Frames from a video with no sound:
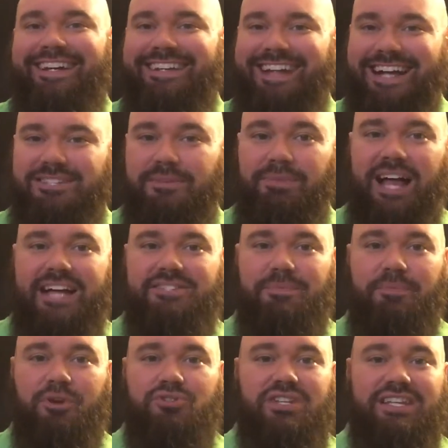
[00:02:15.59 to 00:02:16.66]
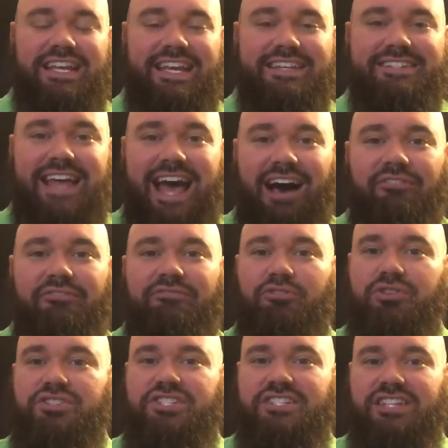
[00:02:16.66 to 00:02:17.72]
Got some lines and purselines out
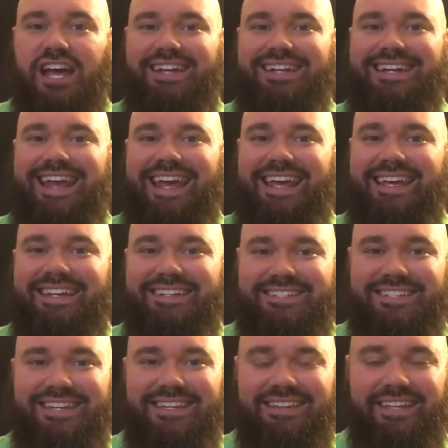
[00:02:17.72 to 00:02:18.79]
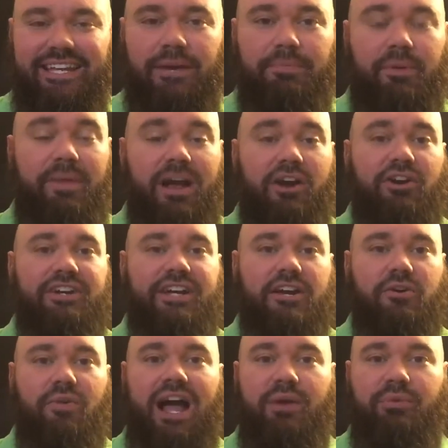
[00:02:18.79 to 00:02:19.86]
for Sunday's Liga Primera
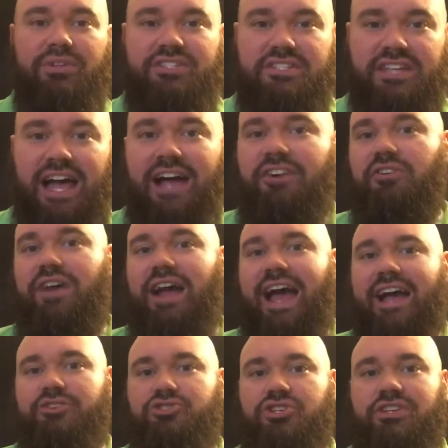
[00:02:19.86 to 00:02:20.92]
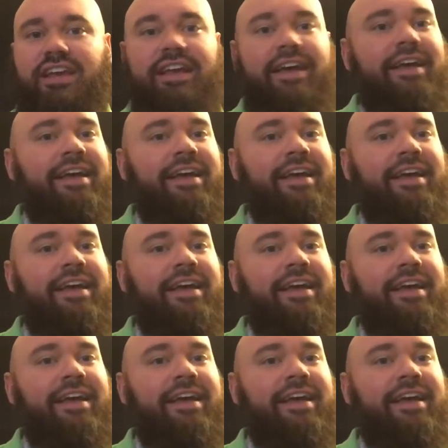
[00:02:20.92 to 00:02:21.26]
Nicaraguan soccer action.